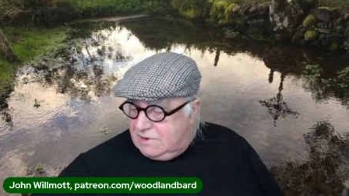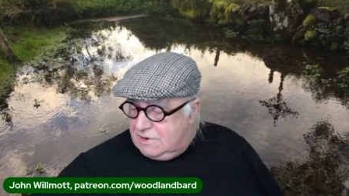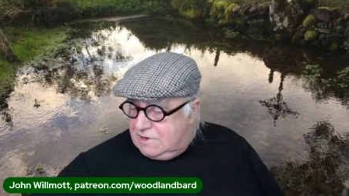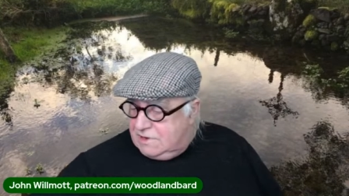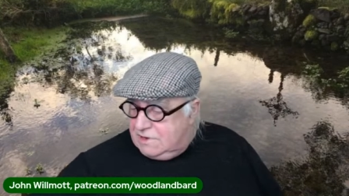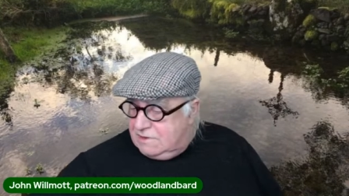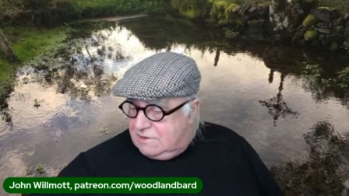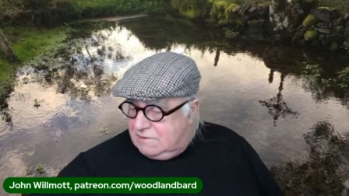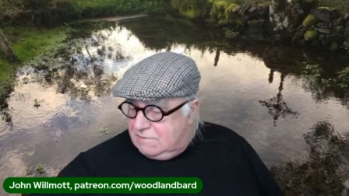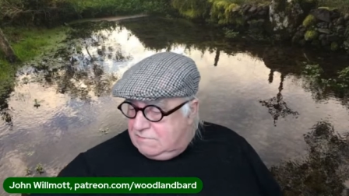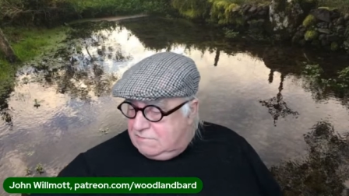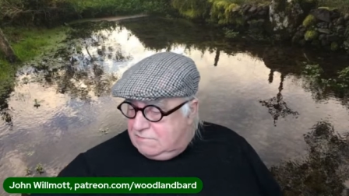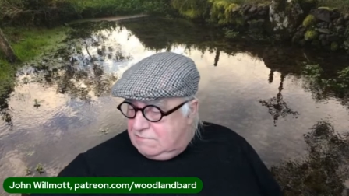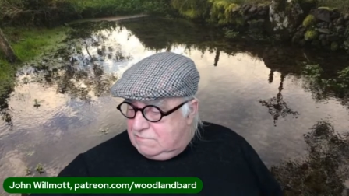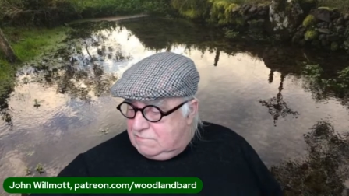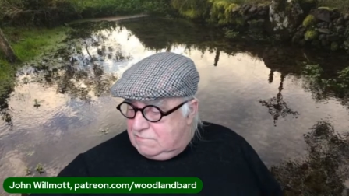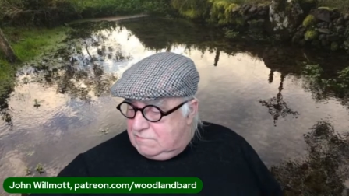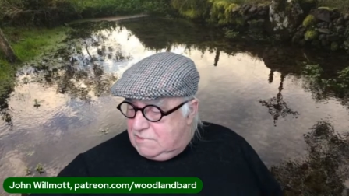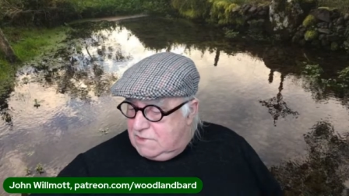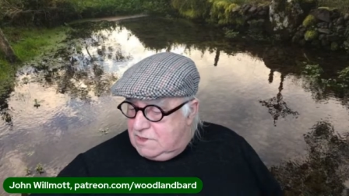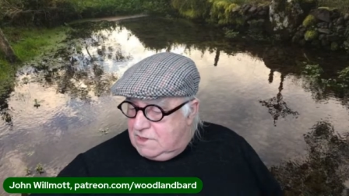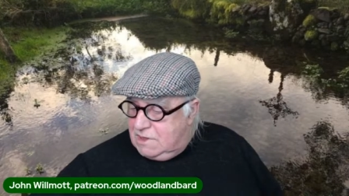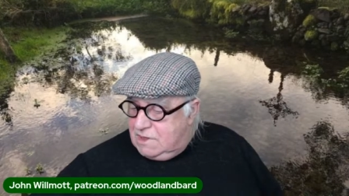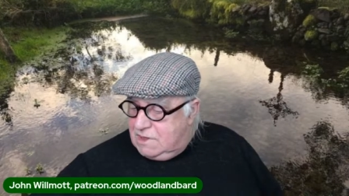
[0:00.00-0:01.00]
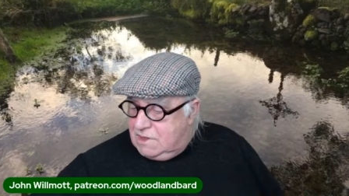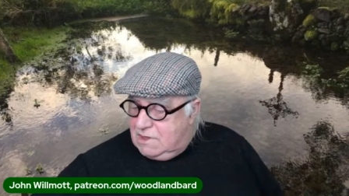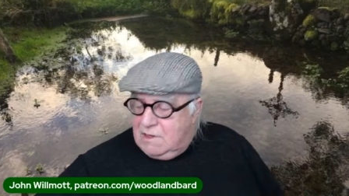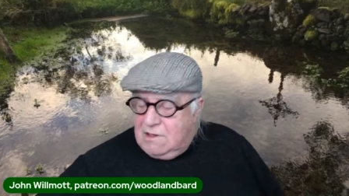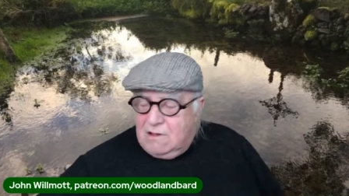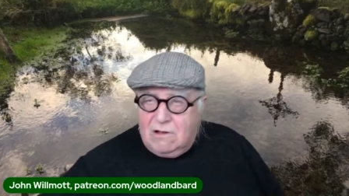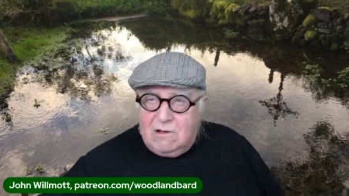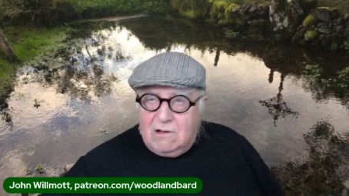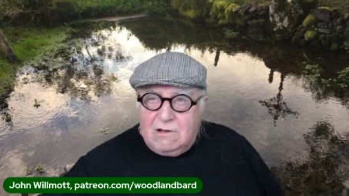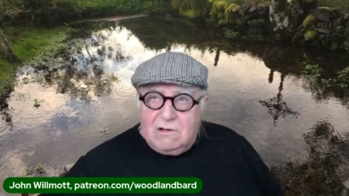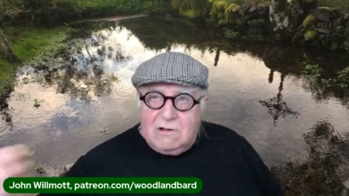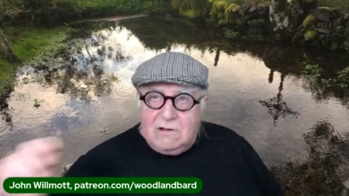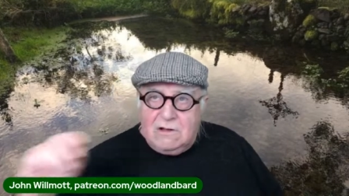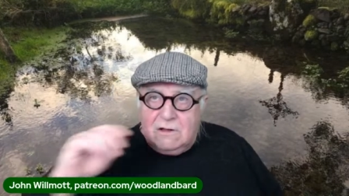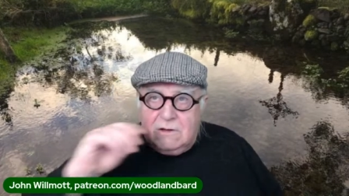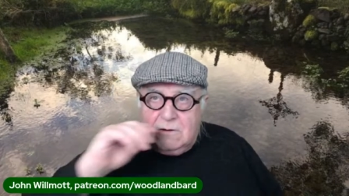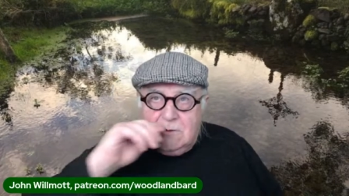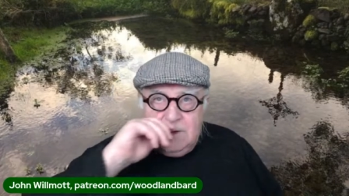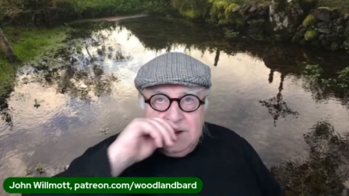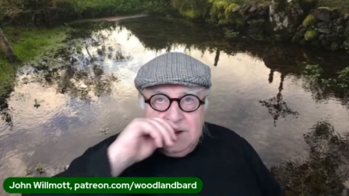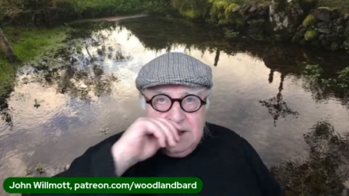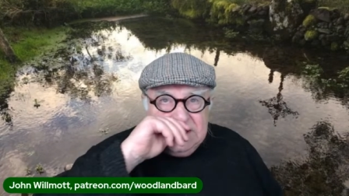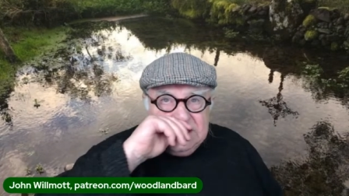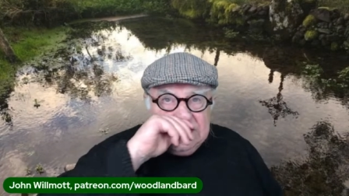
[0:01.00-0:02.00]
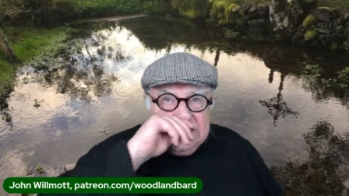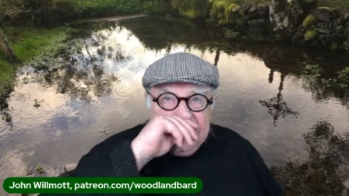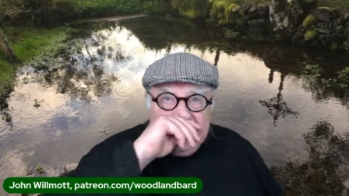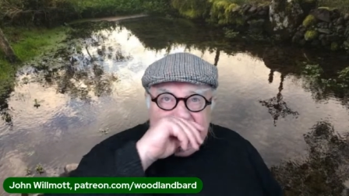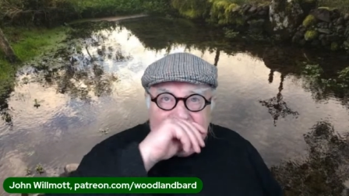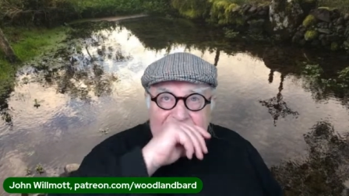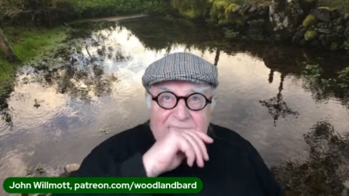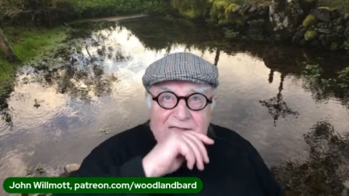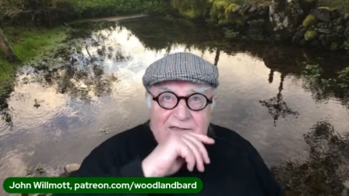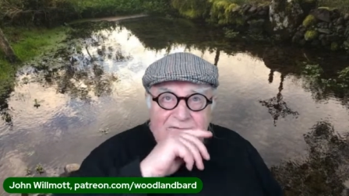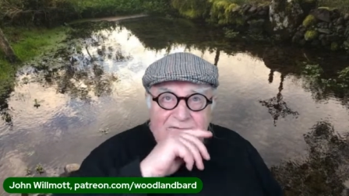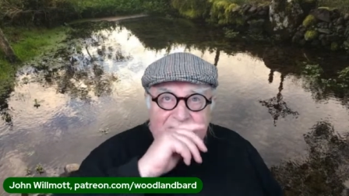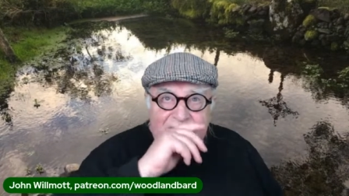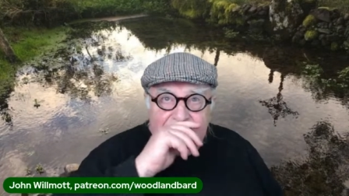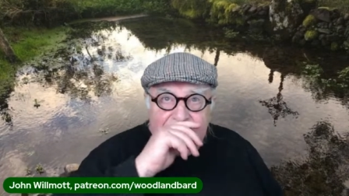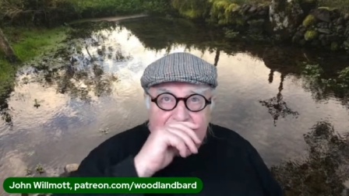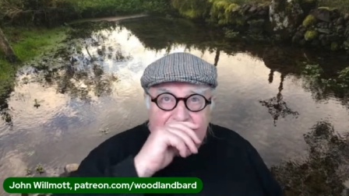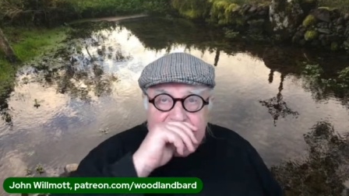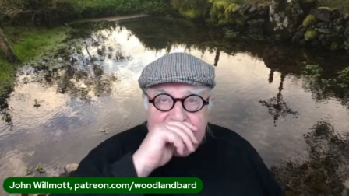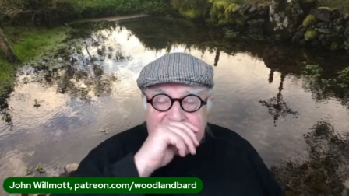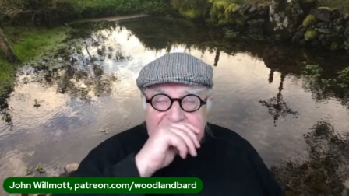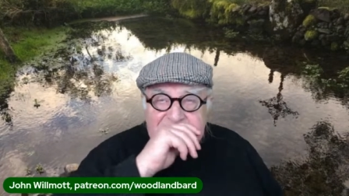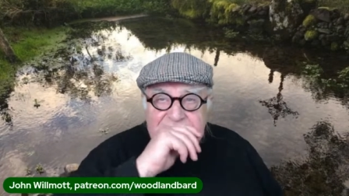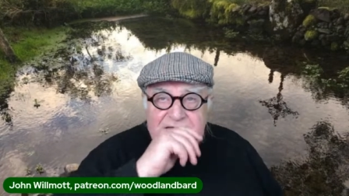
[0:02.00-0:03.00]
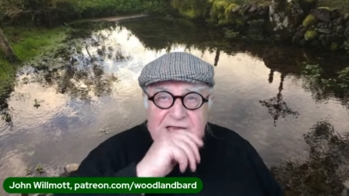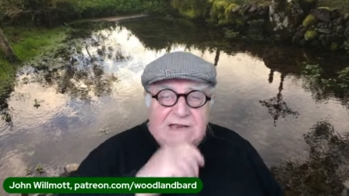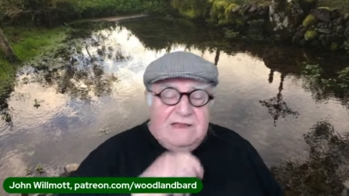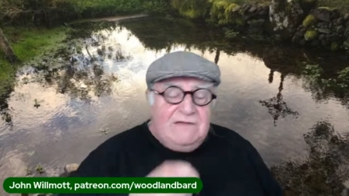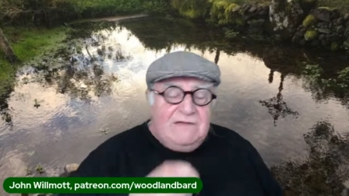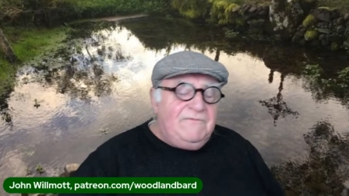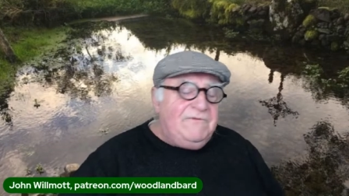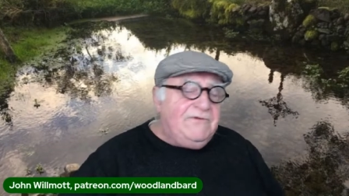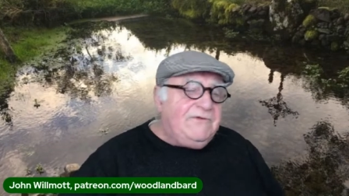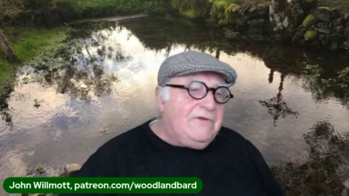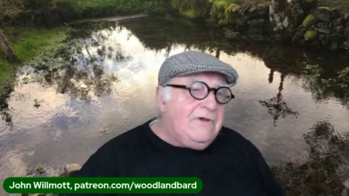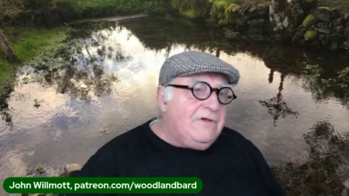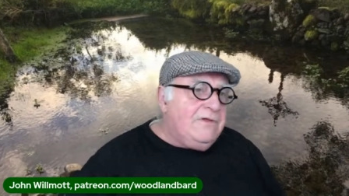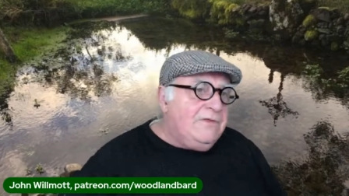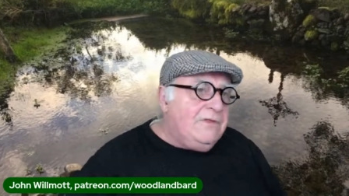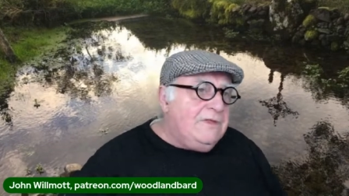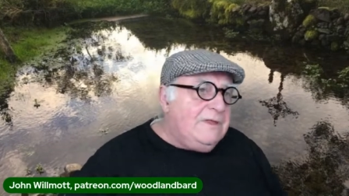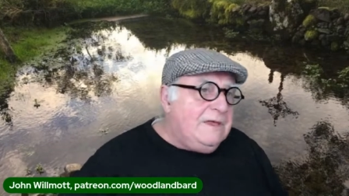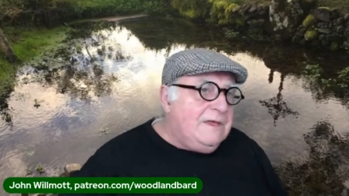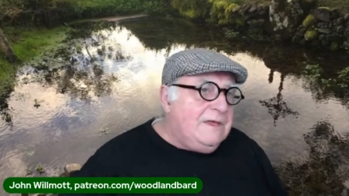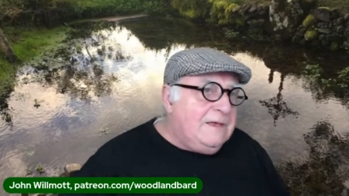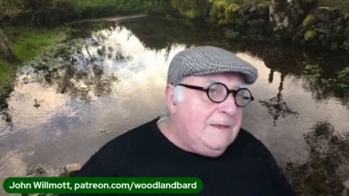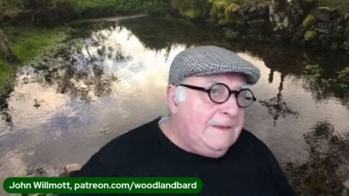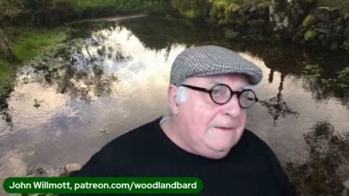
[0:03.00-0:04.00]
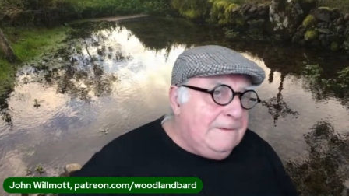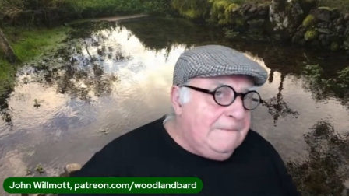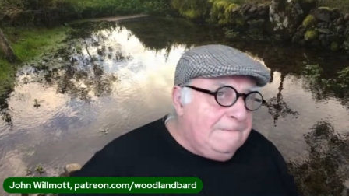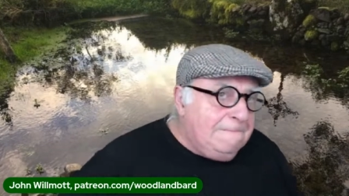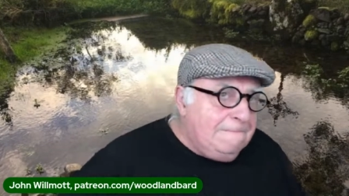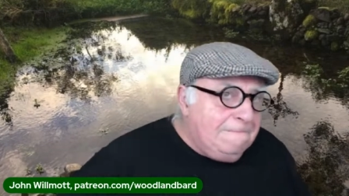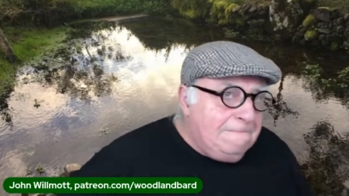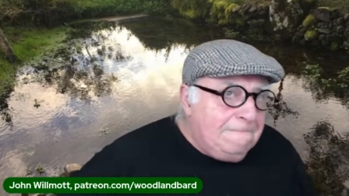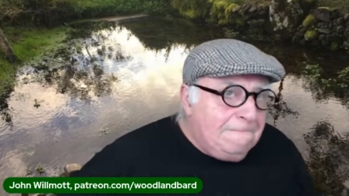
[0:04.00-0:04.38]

Uh, oh, where does she live? Uh, she lives on the,